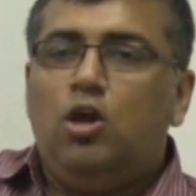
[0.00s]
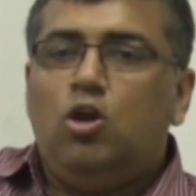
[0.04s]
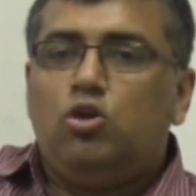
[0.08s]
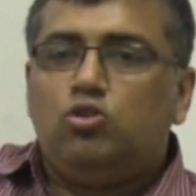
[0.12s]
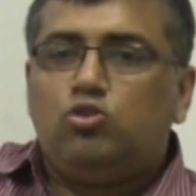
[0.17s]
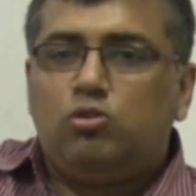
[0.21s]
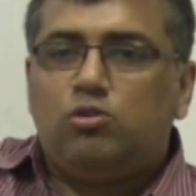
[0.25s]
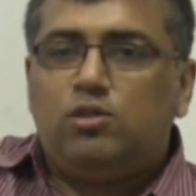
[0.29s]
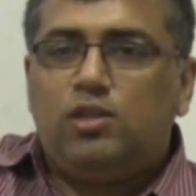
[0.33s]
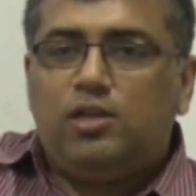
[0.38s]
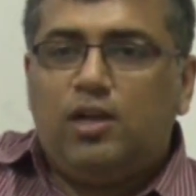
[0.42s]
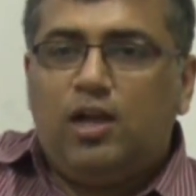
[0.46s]

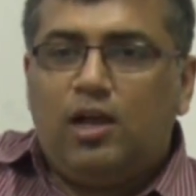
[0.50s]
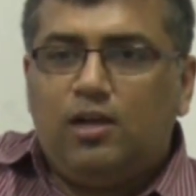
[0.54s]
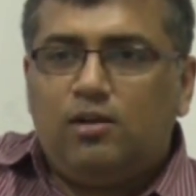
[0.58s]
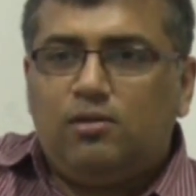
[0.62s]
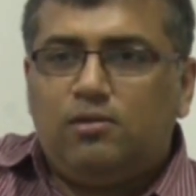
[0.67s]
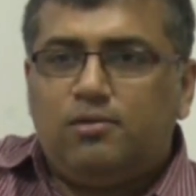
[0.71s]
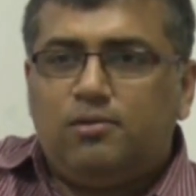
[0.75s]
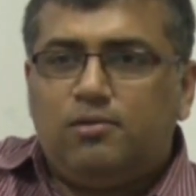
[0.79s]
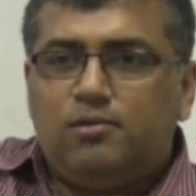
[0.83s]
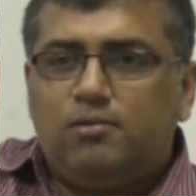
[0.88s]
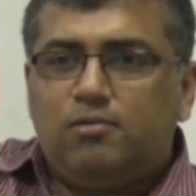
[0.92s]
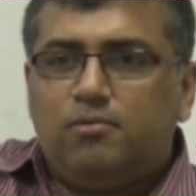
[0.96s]
So there
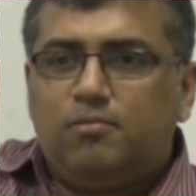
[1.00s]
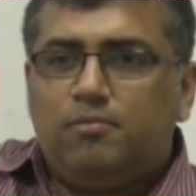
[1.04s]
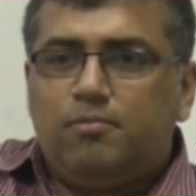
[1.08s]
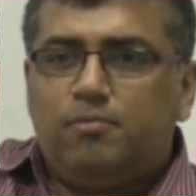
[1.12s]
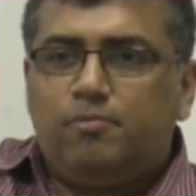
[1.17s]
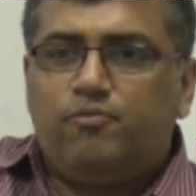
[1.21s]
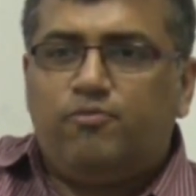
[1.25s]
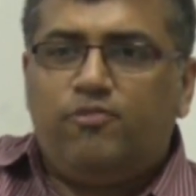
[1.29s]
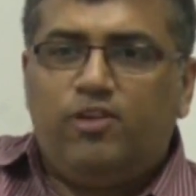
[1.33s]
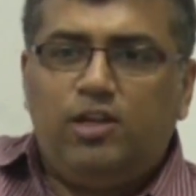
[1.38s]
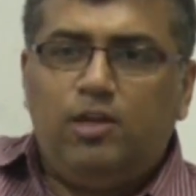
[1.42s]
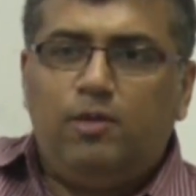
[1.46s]
are
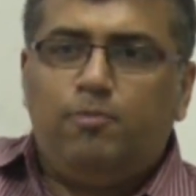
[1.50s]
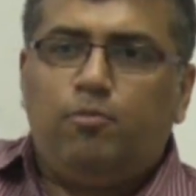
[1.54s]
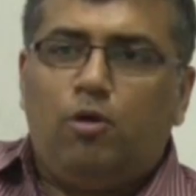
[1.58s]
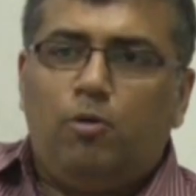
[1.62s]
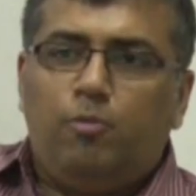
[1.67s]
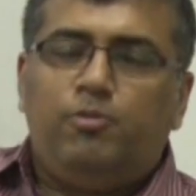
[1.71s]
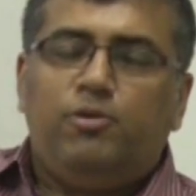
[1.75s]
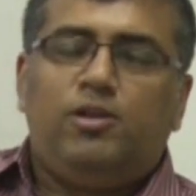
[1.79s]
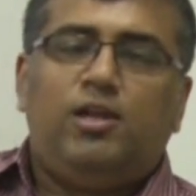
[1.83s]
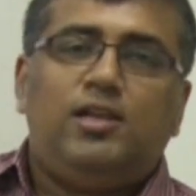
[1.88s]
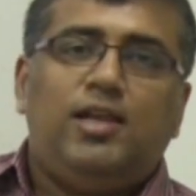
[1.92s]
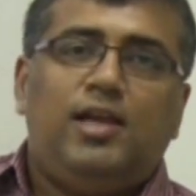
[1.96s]
very
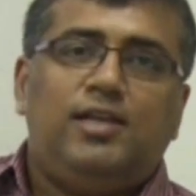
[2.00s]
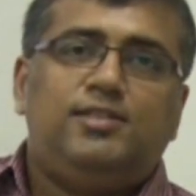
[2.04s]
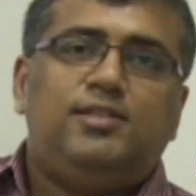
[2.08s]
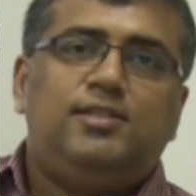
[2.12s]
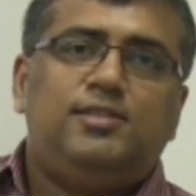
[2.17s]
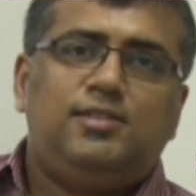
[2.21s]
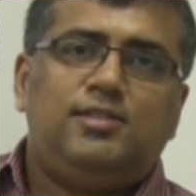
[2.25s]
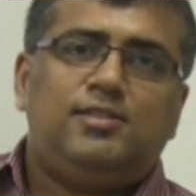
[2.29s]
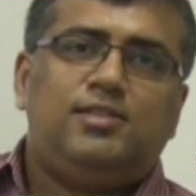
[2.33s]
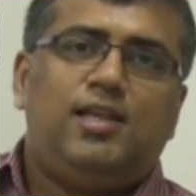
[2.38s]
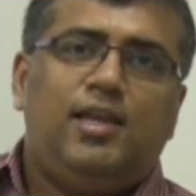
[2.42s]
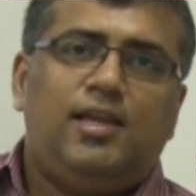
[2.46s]
popular
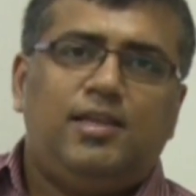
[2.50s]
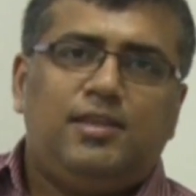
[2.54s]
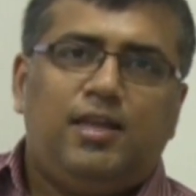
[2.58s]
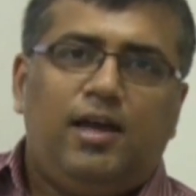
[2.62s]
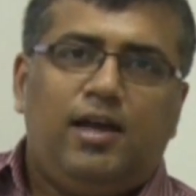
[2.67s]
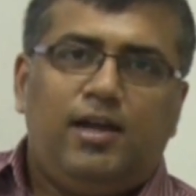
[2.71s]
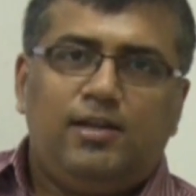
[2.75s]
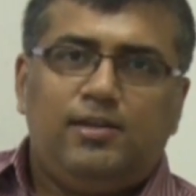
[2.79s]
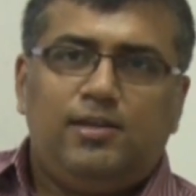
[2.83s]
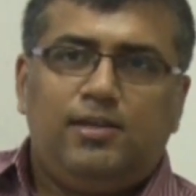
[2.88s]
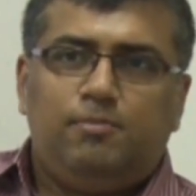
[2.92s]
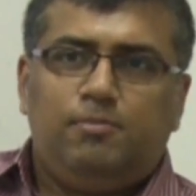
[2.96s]
licenses like
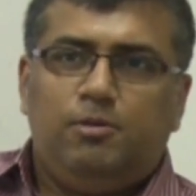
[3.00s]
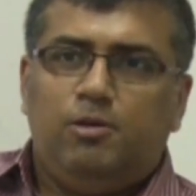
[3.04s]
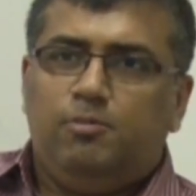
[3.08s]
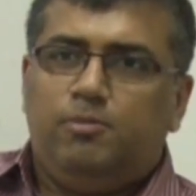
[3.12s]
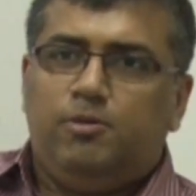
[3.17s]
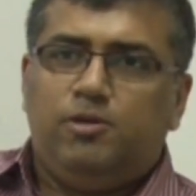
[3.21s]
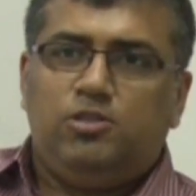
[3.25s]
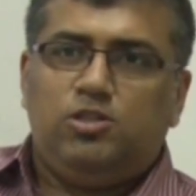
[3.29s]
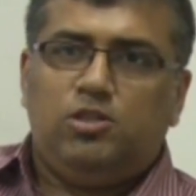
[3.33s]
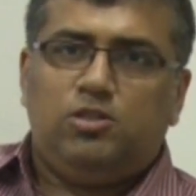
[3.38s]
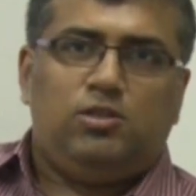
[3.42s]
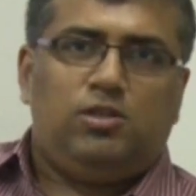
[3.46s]
that that
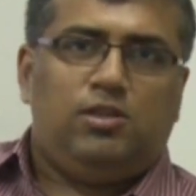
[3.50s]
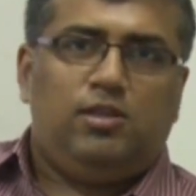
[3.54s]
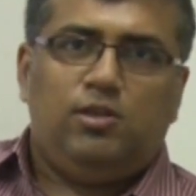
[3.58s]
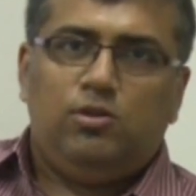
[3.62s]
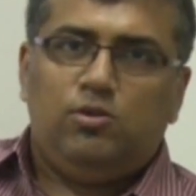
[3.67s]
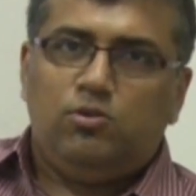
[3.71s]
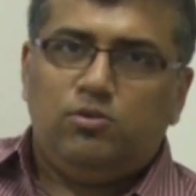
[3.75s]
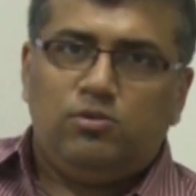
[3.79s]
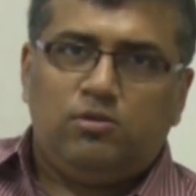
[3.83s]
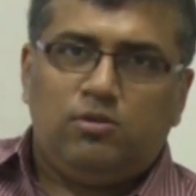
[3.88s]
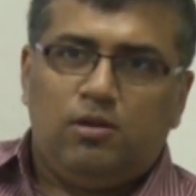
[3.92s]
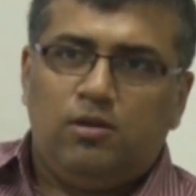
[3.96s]
people generally
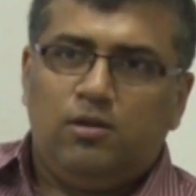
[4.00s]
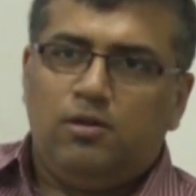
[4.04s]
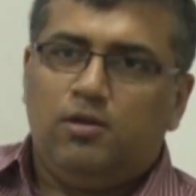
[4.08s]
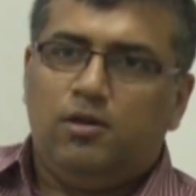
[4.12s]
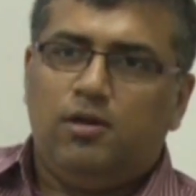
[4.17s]
use.